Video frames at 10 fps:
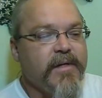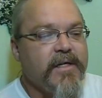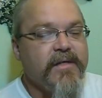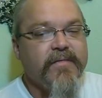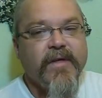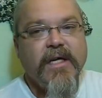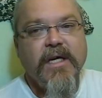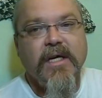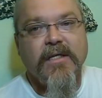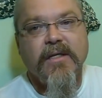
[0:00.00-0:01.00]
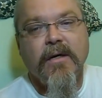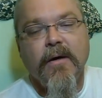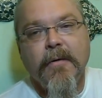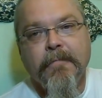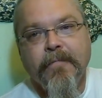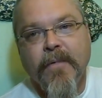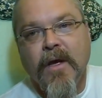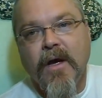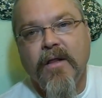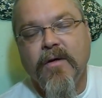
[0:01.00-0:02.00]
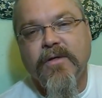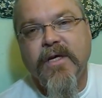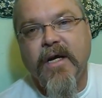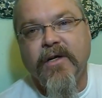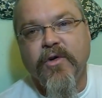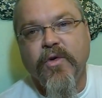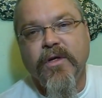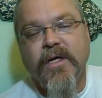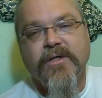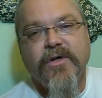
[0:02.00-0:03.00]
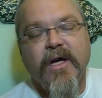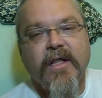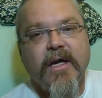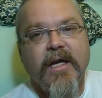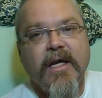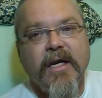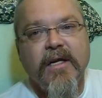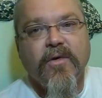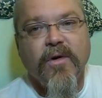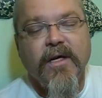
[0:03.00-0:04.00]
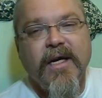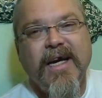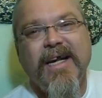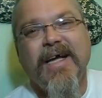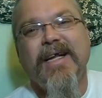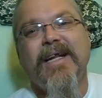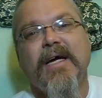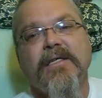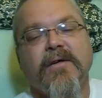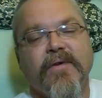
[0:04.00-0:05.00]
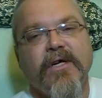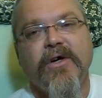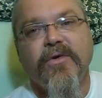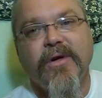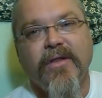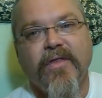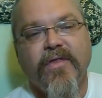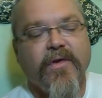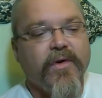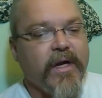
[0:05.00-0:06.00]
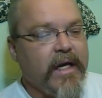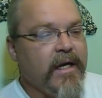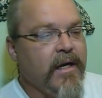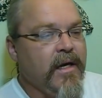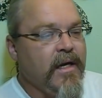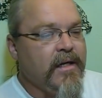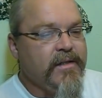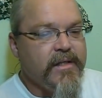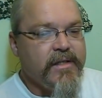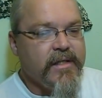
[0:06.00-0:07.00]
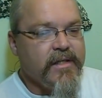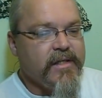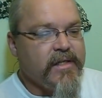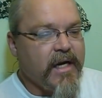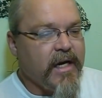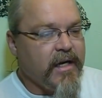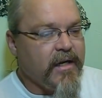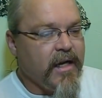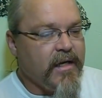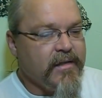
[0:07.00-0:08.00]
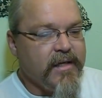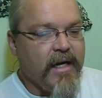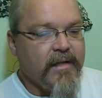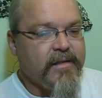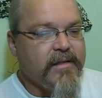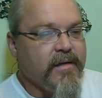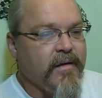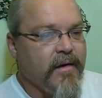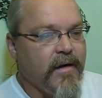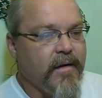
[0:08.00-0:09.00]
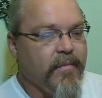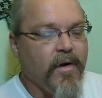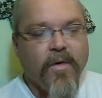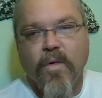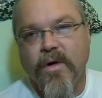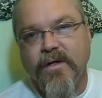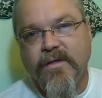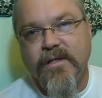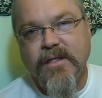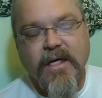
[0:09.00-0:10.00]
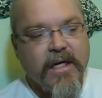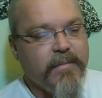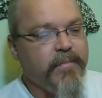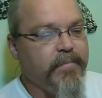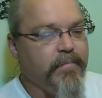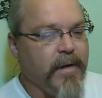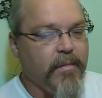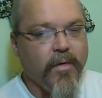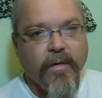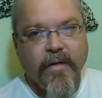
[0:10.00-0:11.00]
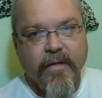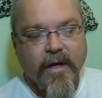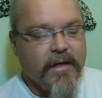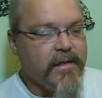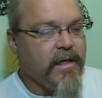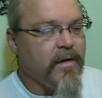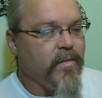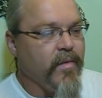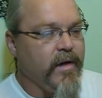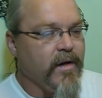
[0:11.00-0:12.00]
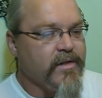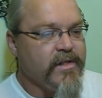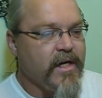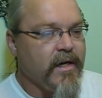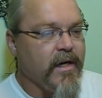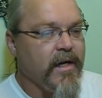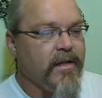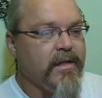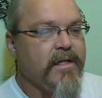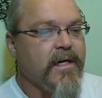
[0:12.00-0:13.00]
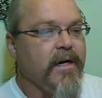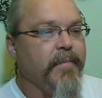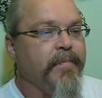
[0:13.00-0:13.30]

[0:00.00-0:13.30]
because of the heat. And they were saying in Newton yesterday that heat, ind heat index of 130. Just insane. And, and deaths um, according to this heat bubble that uh, we are stuck in at the time.